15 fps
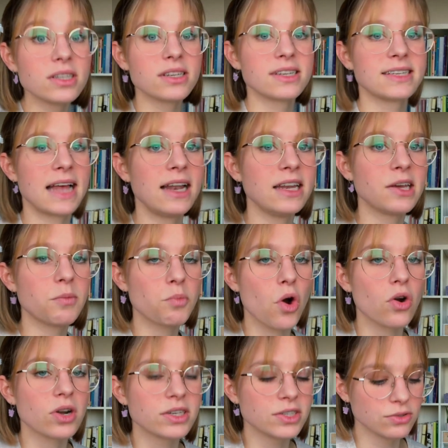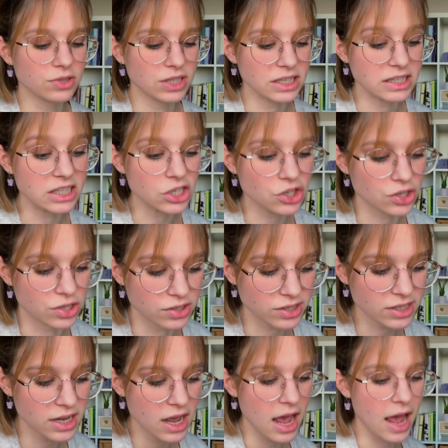selling progress to the indigenous,